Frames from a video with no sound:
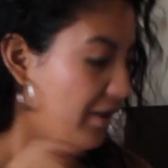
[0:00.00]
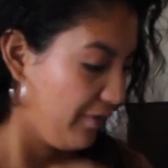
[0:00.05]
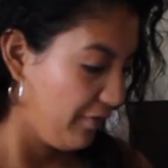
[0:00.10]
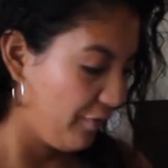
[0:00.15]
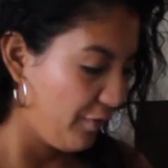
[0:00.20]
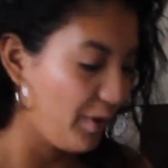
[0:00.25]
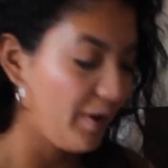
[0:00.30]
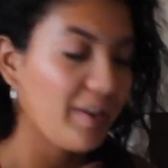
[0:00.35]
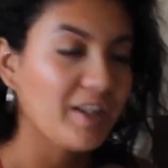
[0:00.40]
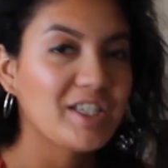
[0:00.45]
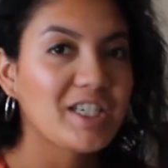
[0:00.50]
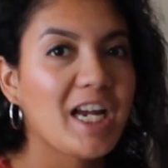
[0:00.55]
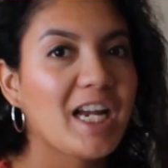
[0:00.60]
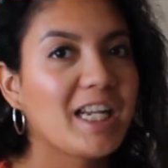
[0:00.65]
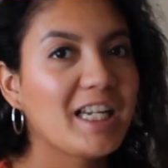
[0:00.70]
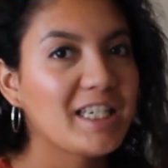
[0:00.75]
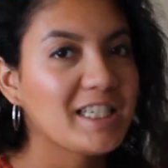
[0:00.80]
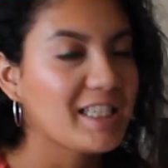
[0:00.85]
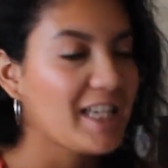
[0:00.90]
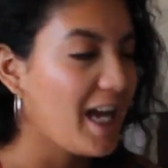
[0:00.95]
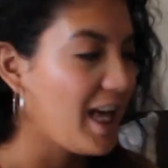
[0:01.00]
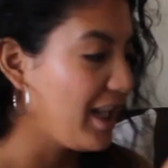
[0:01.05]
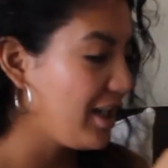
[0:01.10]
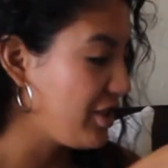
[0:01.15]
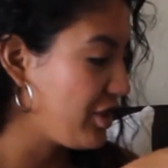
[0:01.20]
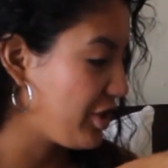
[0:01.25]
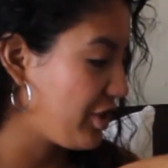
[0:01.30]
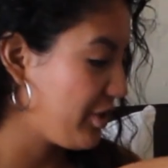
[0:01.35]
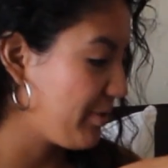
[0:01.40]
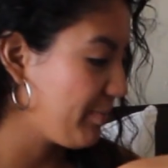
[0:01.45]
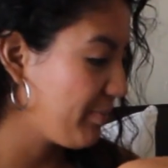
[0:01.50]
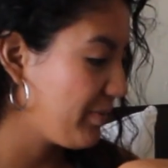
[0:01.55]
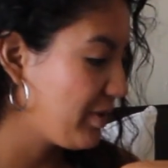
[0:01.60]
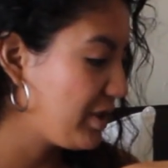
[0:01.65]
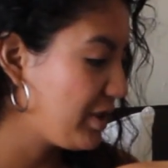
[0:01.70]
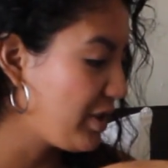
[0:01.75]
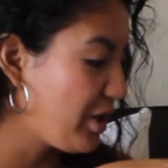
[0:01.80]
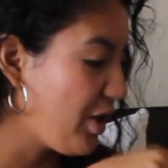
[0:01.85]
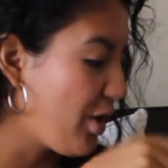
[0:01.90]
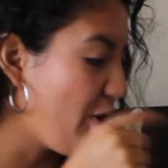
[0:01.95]
for the Chinese calendar.
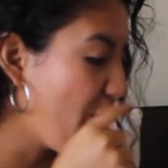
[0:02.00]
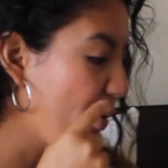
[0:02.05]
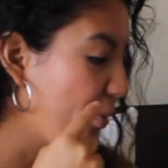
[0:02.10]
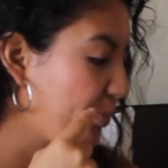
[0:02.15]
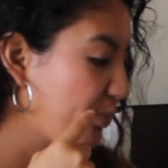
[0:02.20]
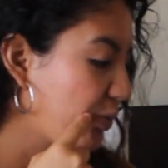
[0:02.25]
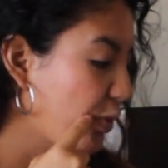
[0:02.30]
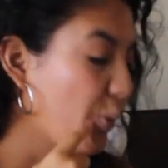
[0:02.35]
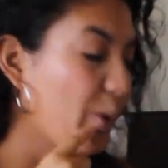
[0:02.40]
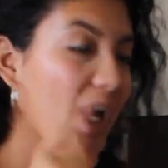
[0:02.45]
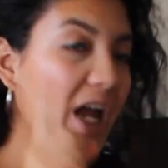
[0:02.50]
So we